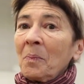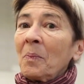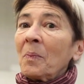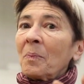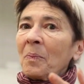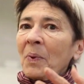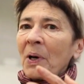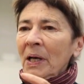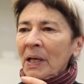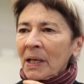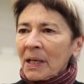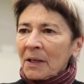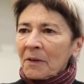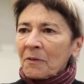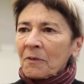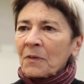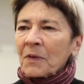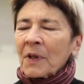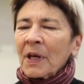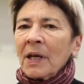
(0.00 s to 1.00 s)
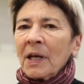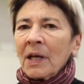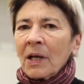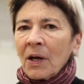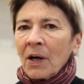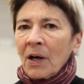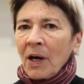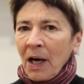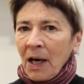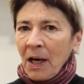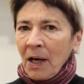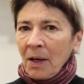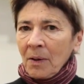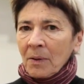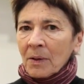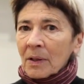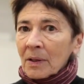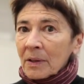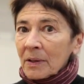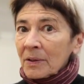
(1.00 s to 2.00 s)
but if they
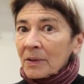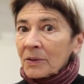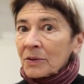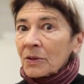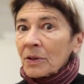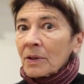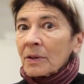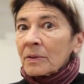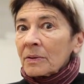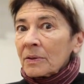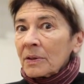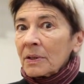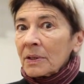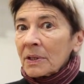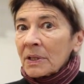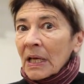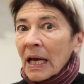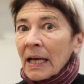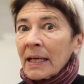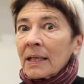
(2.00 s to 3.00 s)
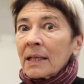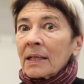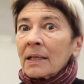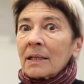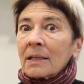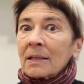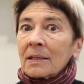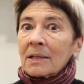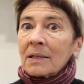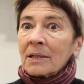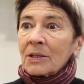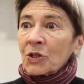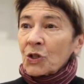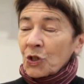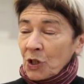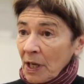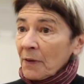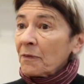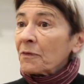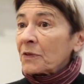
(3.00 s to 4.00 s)
decided to
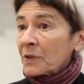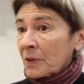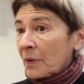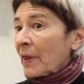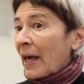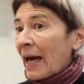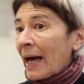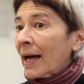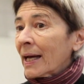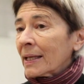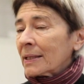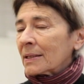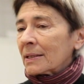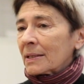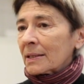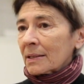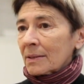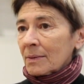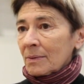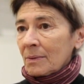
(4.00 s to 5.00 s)
shift that